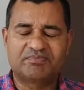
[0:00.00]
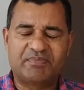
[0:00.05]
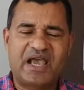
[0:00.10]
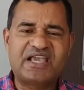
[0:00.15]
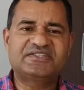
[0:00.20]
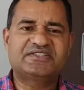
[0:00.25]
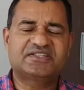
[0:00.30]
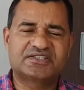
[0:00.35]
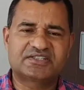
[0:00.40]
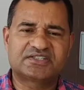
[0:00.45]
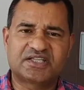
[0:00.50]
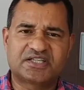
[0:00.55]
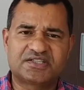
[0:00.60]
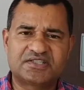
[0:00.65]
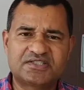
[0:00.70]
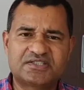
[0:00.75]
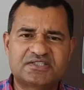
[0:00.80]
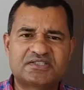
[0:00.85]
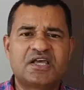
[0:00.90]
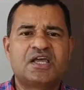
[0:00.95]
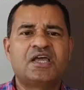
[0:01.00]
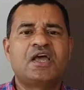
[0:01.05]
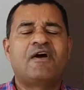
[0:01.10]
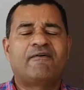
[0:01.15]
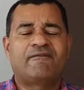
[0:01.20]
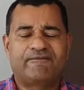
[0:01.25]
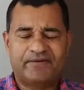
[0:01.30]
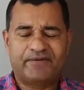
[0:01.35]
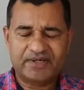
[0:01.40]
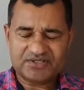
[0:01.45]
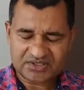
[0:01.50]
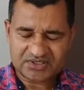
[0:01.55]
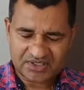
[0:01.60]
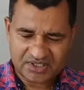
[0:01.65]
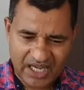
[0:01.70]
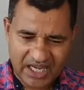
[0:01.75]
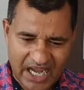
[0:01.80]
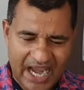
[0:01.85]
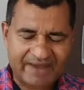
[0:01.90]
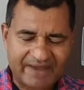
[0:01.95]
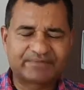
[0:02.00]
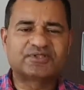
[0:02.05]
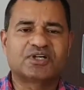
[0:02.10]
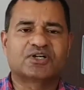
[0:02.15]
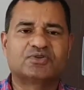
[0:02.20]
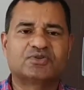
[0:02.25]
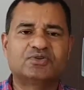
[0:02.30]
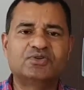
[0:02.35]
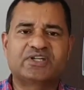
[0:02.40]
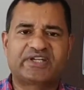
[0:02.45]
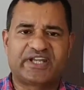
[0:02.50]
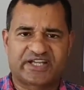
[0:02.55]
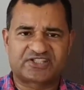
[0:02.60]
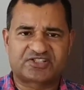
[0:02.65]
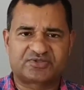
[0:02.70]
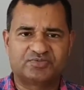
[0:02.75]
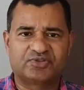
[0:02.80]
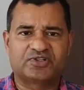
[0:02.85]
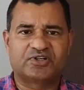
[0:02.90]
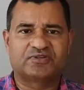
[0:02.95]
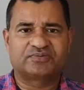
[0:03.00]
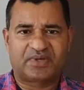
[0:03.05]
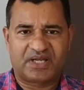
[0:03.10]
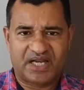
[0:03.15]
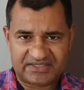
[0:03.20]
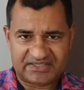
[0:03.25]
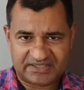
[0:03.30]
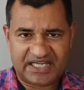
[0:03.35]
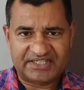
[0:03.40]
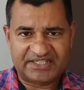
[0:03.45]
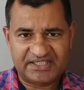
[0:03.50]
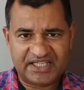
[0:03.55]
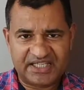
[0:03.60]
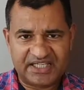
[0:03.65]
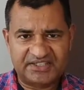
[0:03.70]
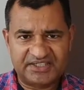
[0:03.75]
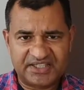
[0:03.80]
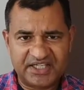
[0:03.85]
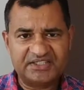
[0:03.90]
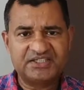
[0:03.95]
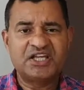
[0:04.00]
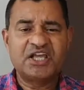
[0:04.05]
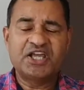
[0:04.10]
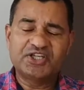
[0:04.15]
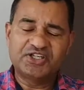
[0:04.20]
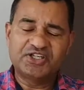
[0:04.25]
about this, my suggestion is, first have the good textbook of class 9th